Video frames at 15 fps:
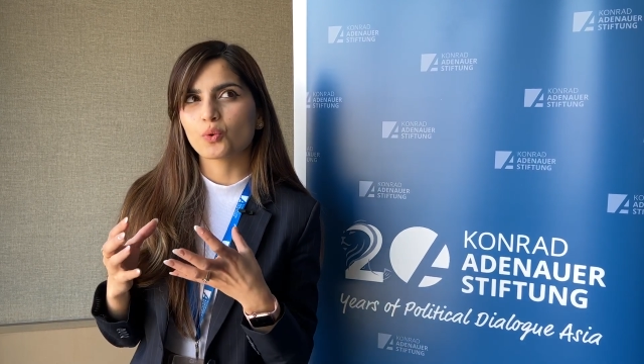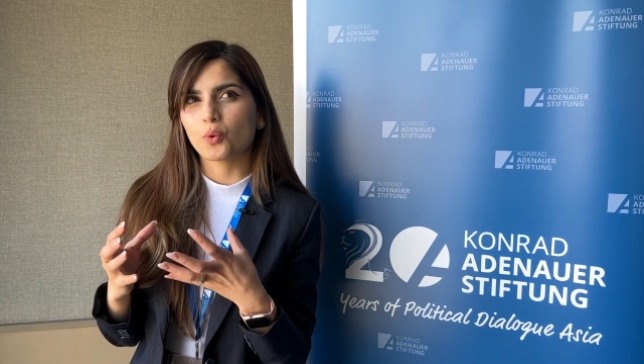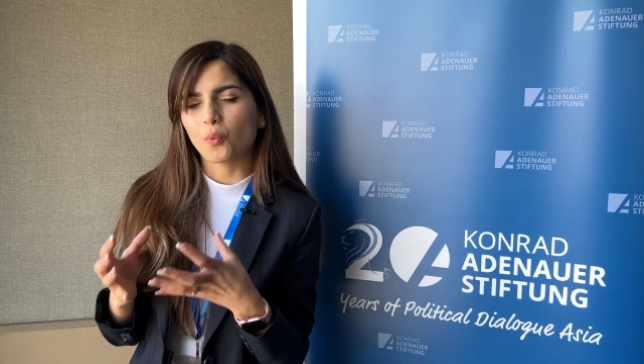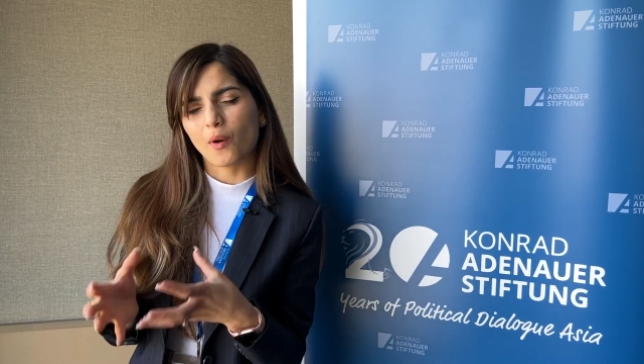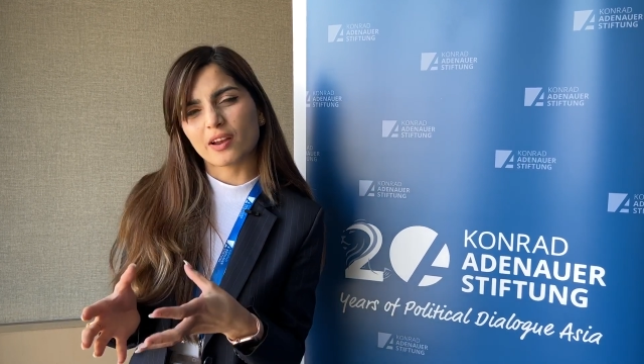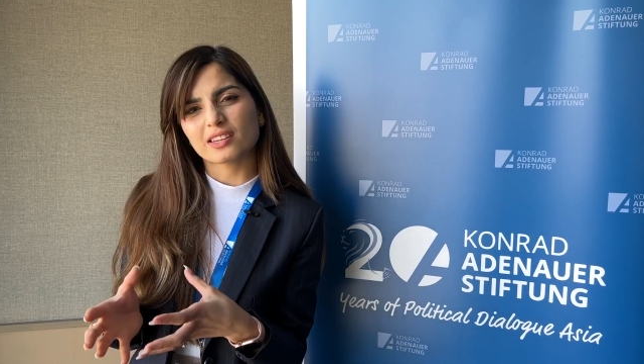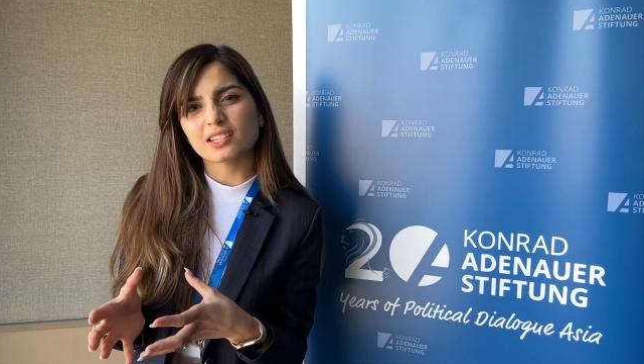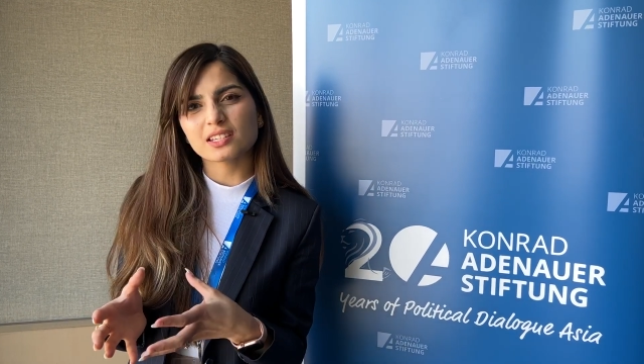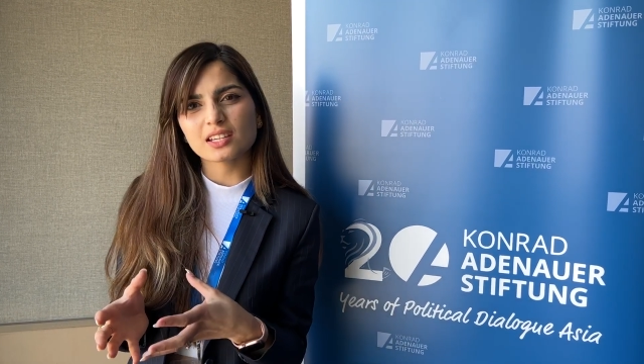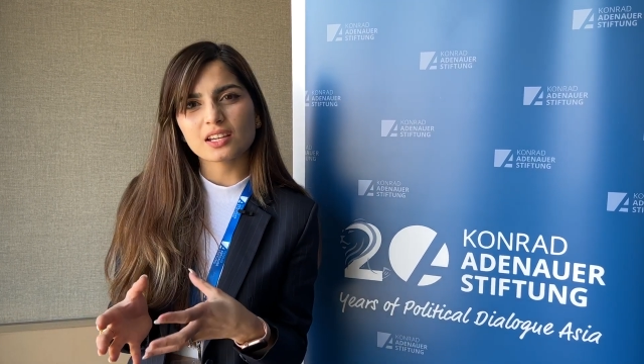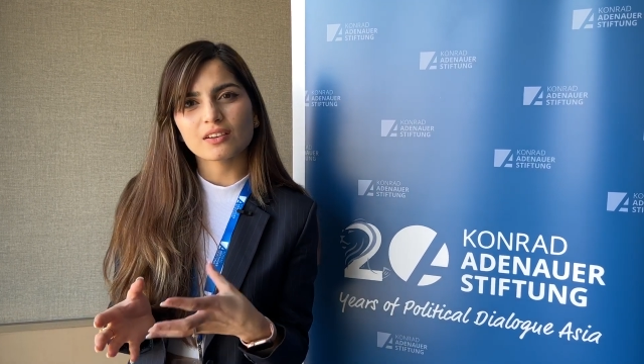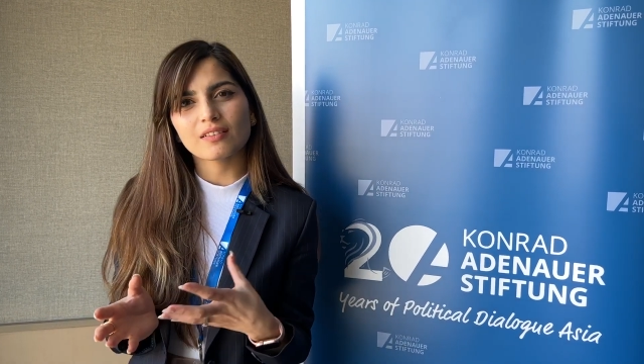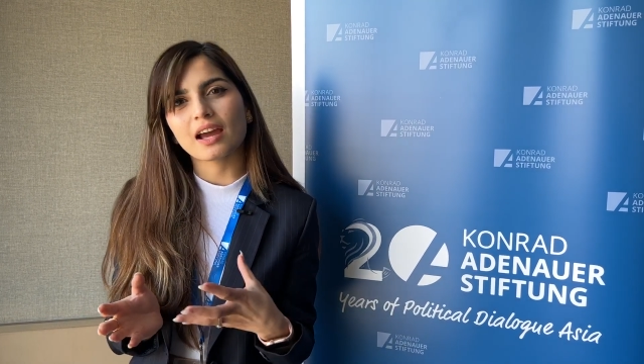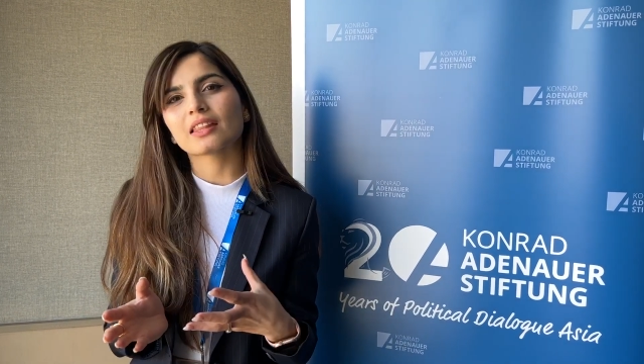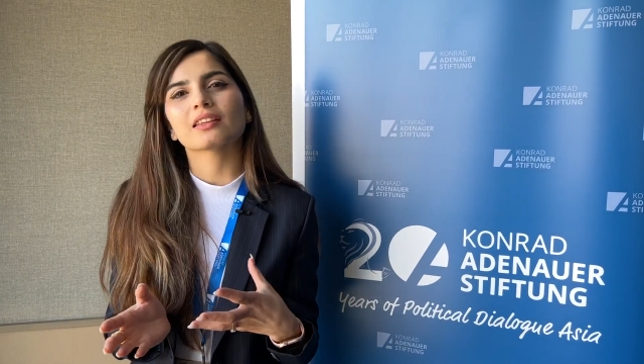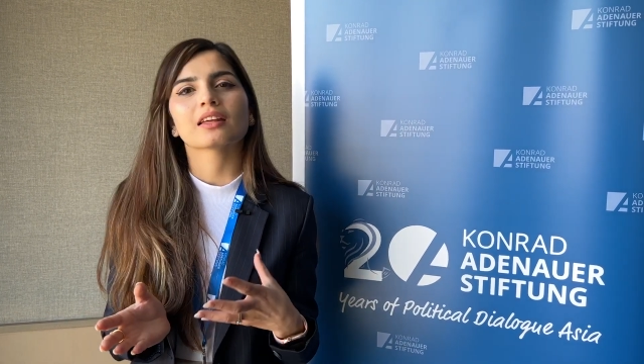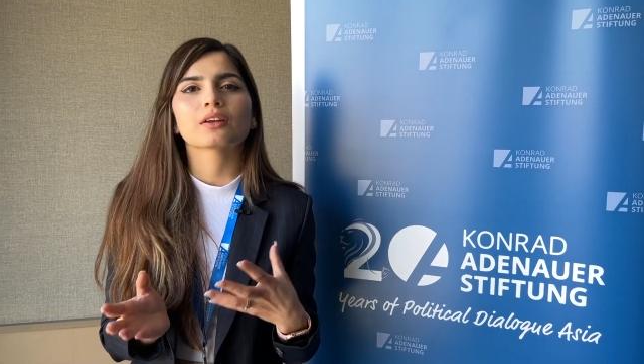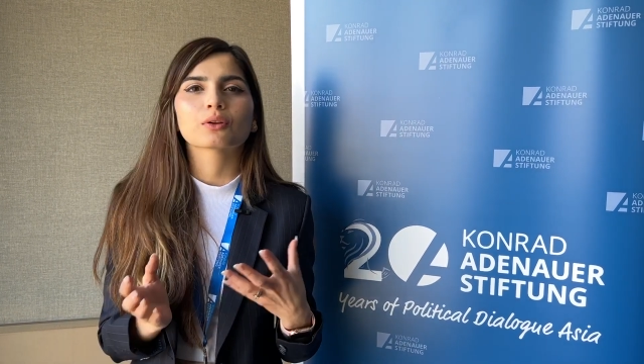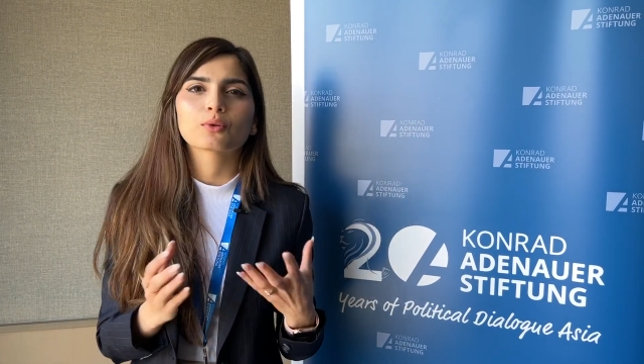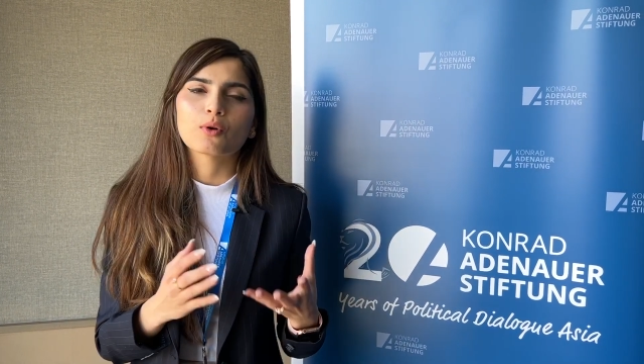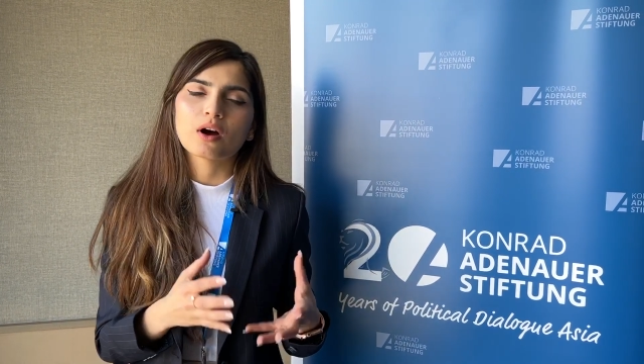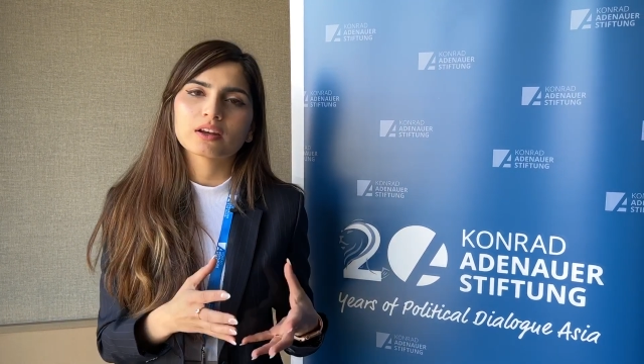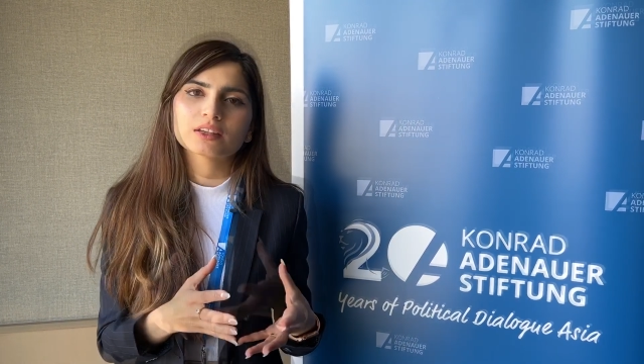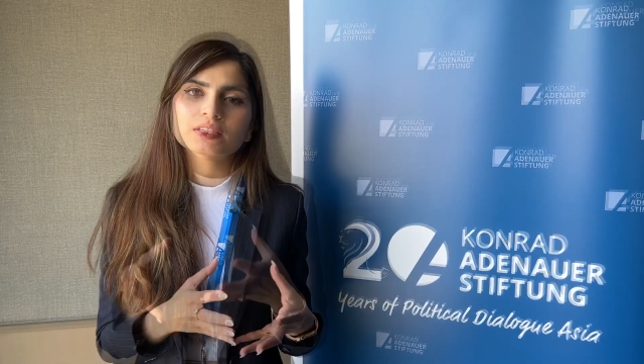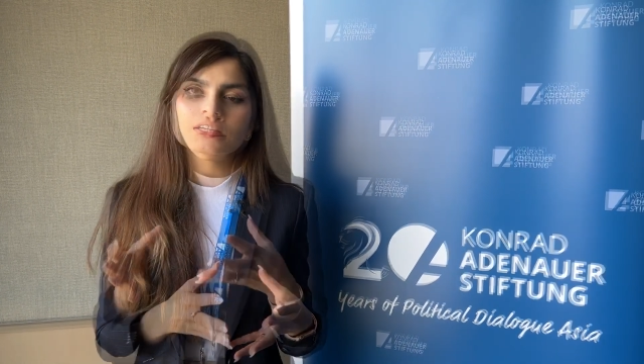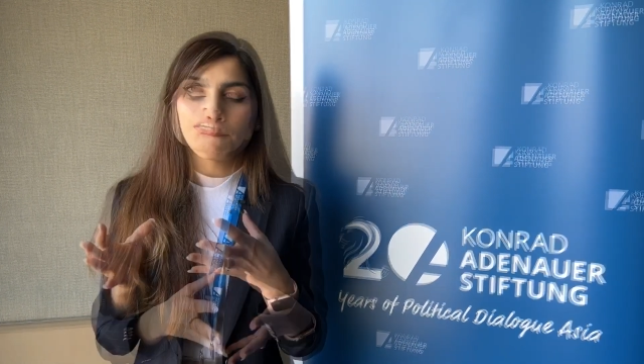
quantity rather than quality?